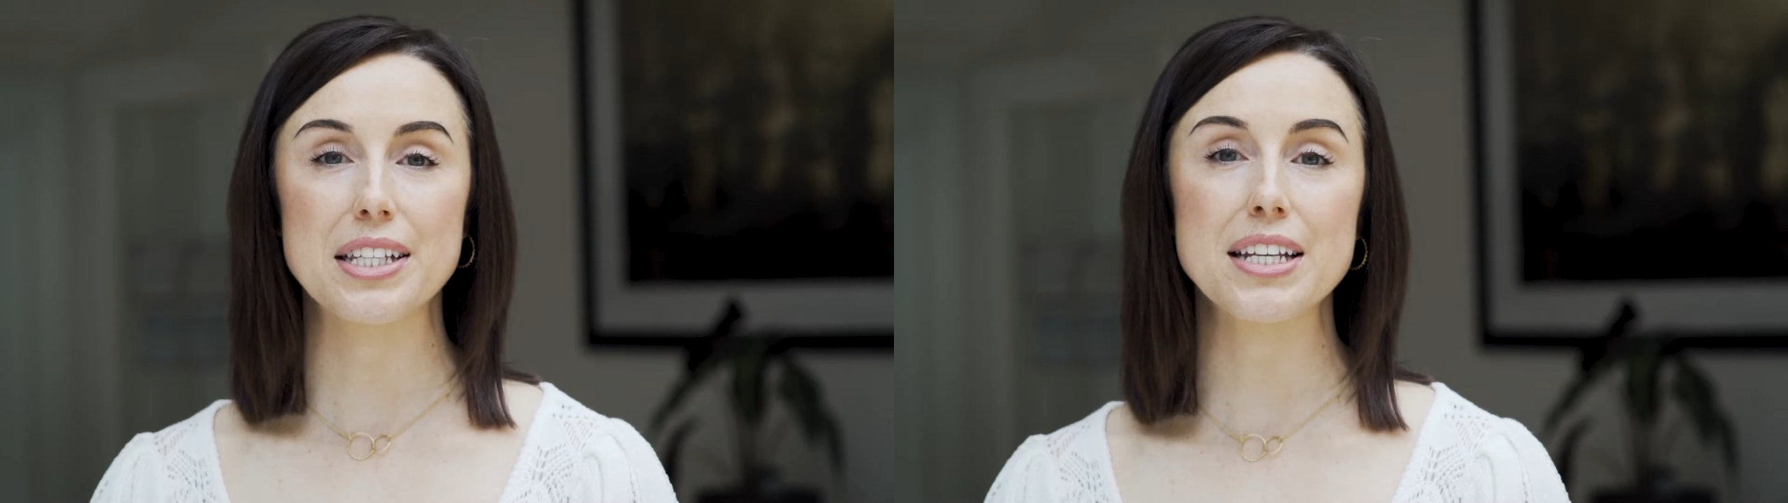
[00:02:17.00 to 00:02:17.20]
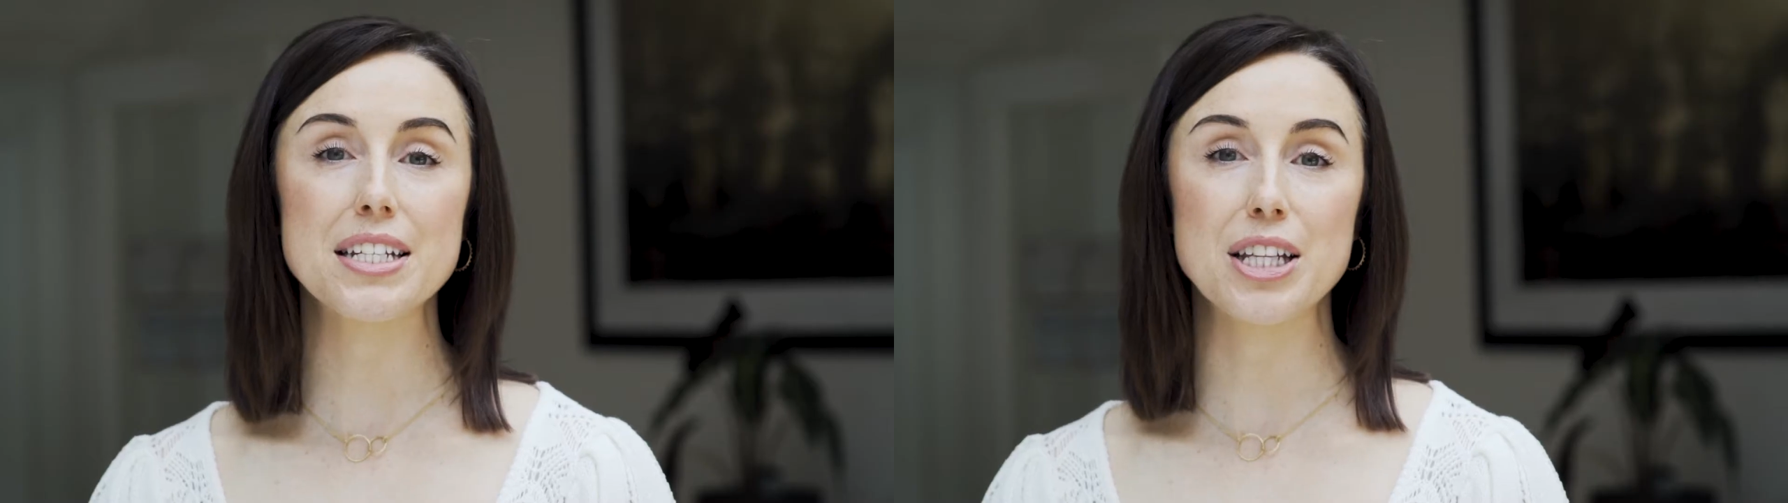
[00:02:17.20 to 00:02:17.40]

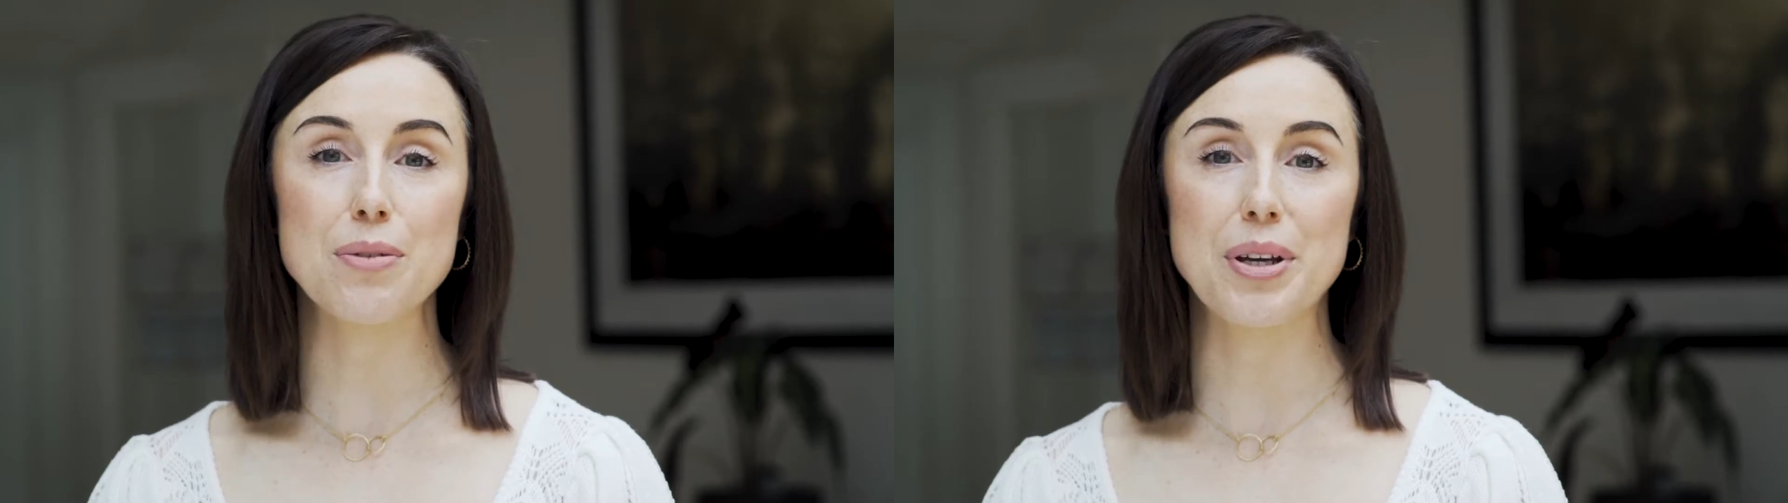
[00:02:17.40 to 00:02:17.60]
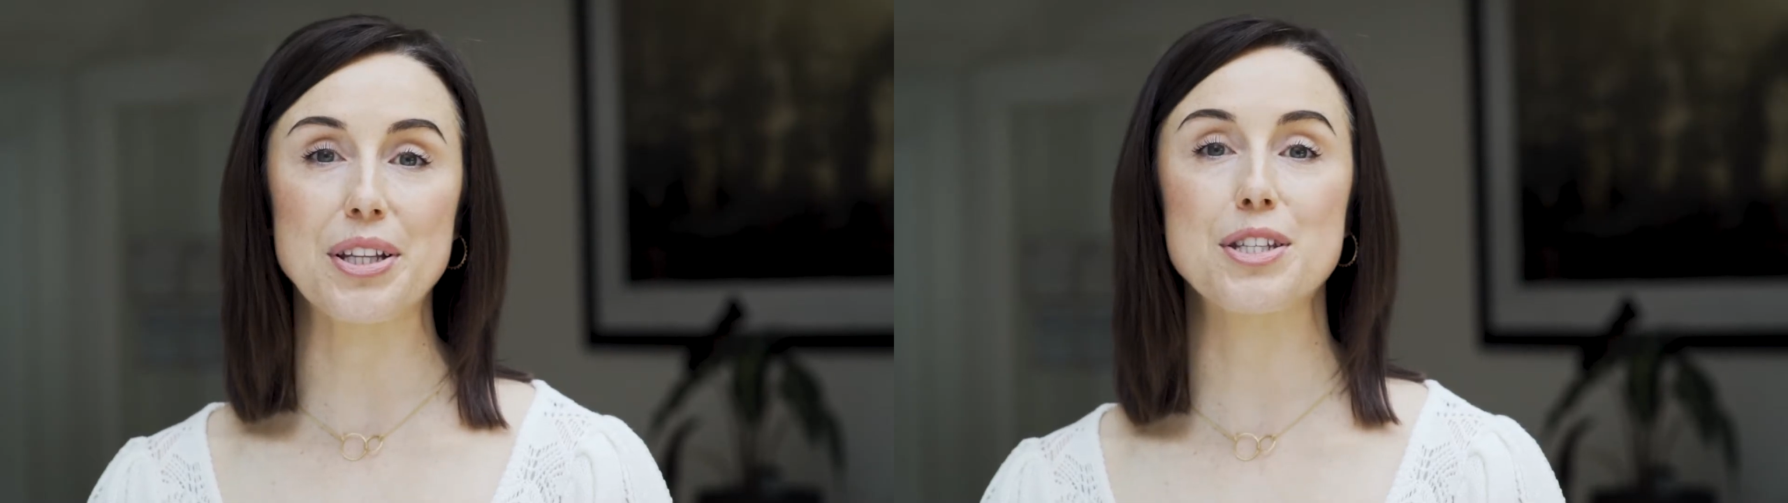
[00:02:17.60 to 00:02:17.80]

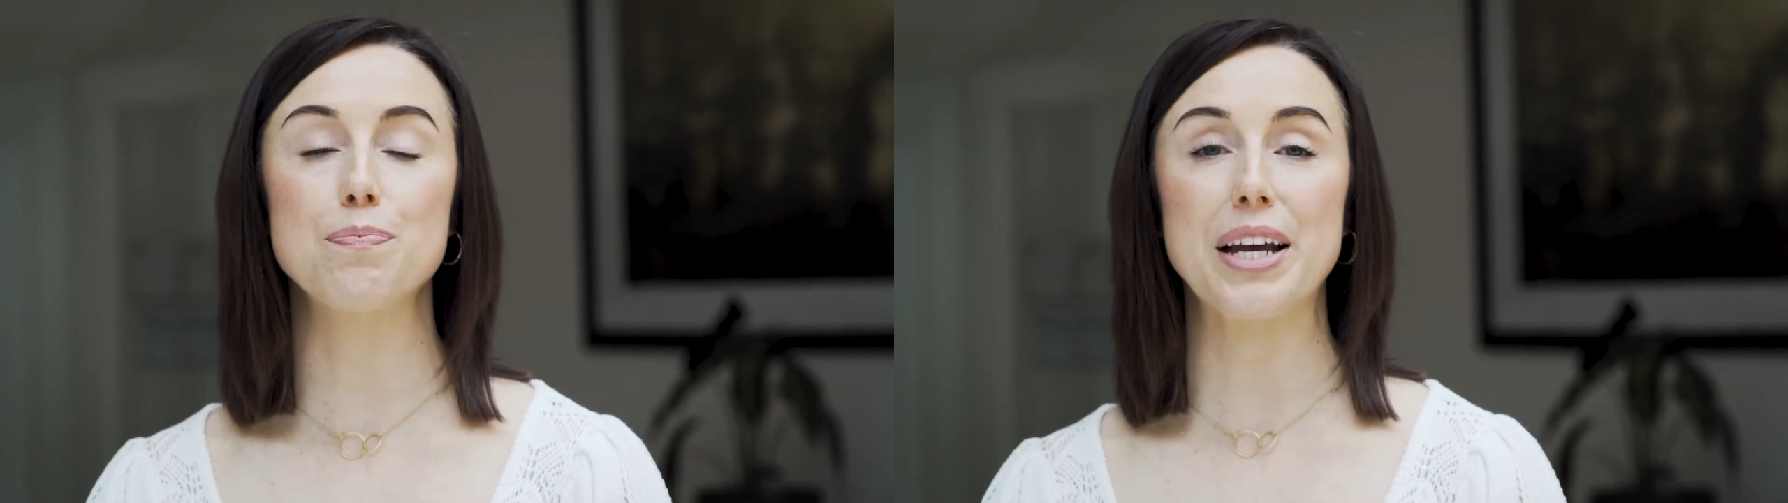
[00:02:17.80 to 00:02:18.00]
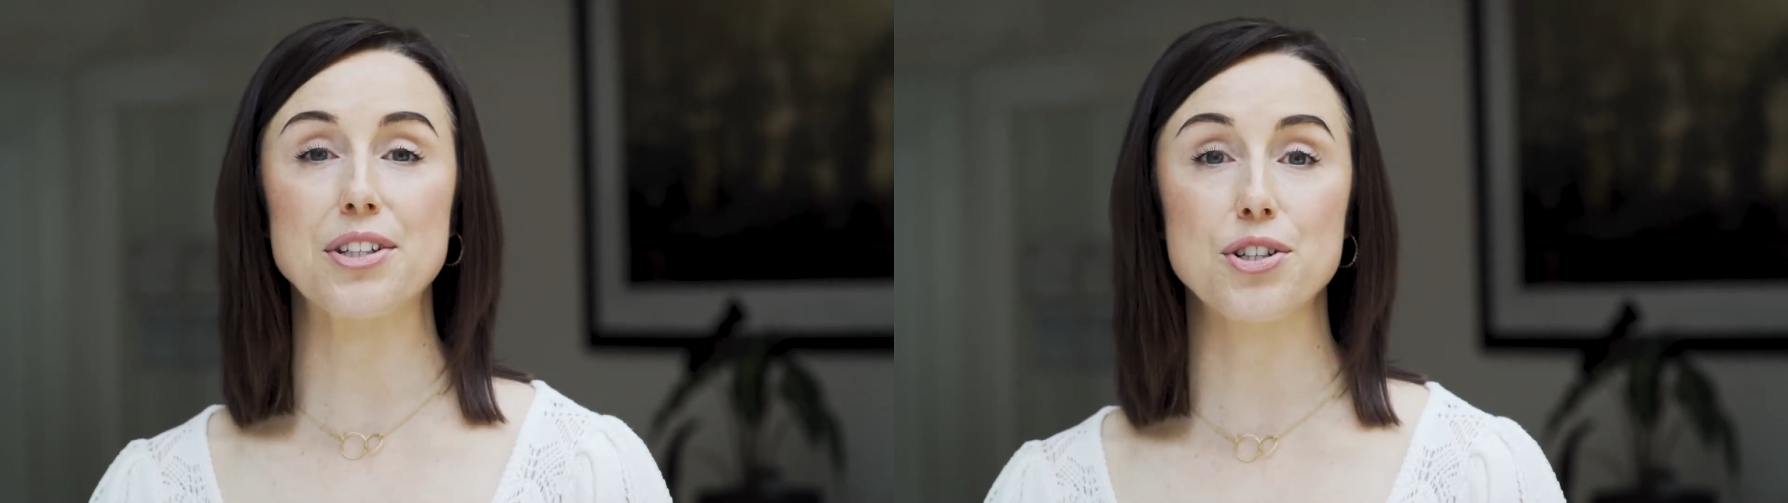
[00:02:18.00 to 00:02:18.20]
essentially means
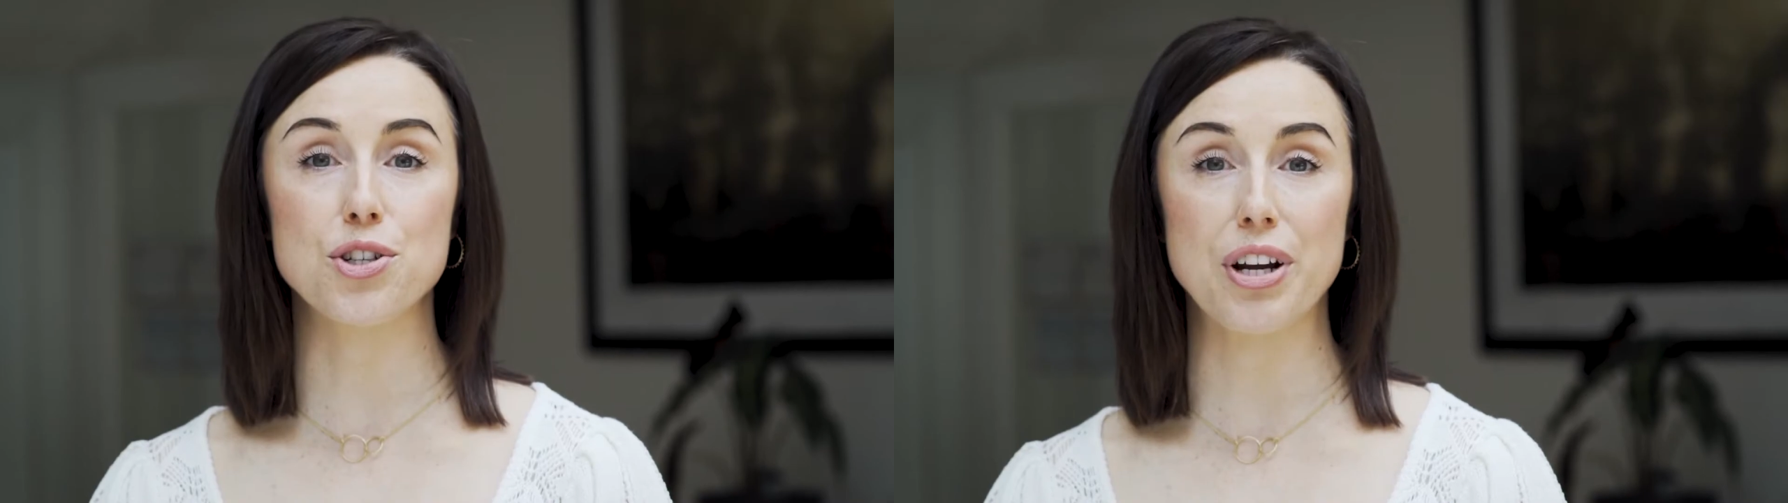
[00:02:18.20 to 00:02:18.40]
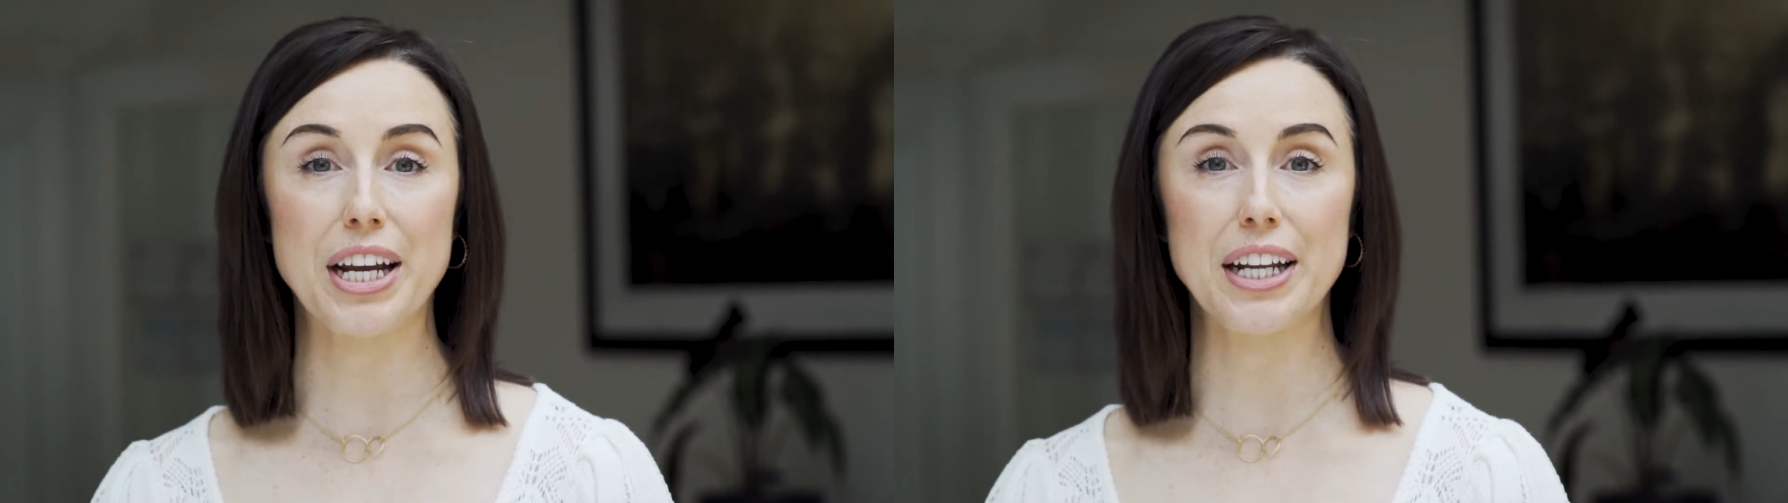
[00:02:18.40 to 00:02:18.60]
better
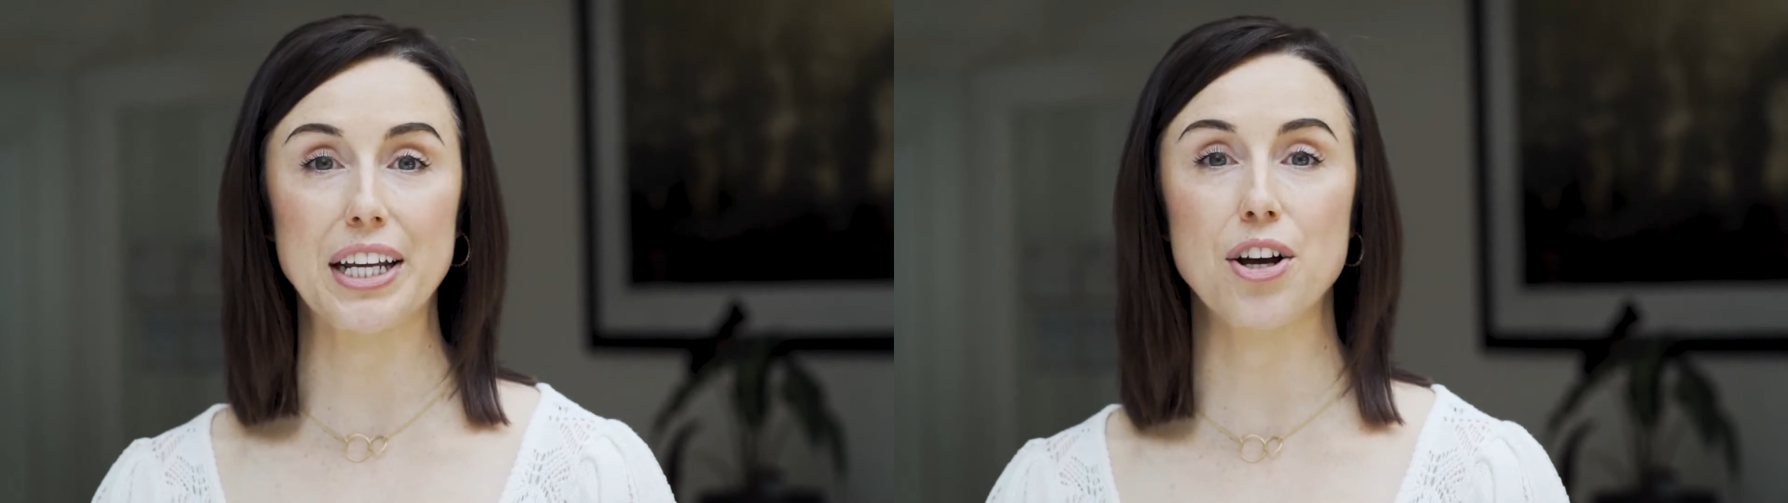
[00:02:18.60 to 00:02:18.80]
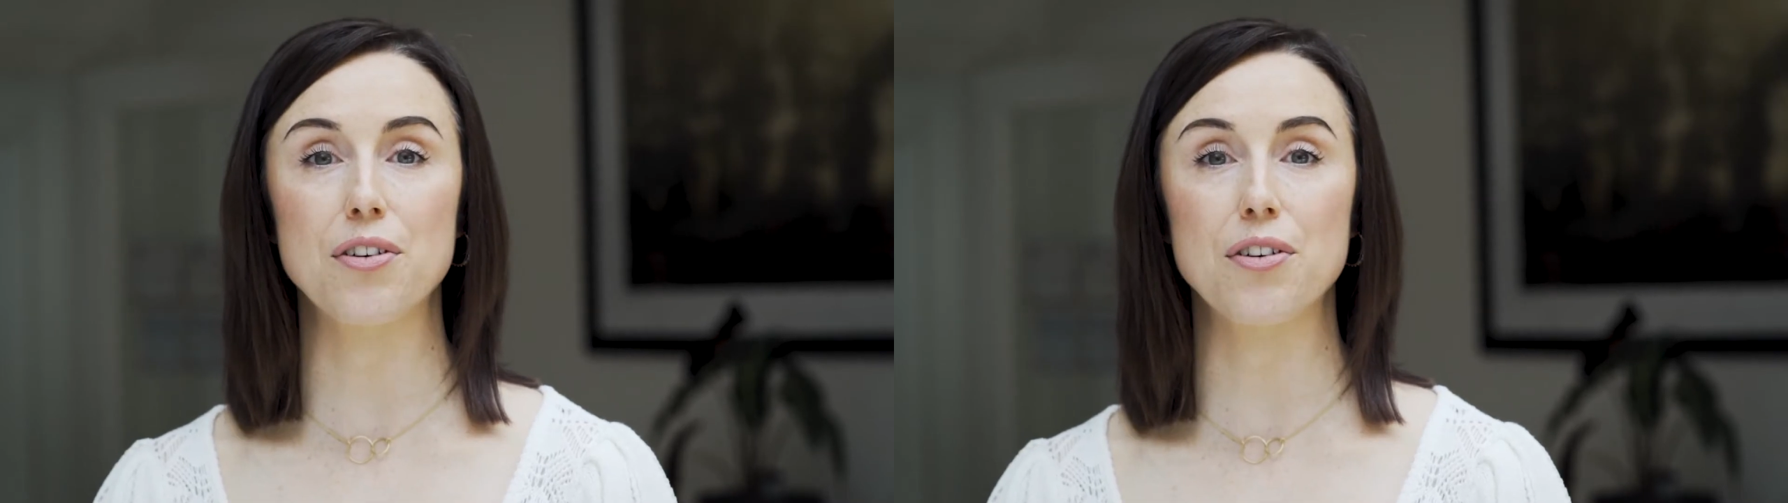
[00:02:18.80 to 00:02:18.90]
training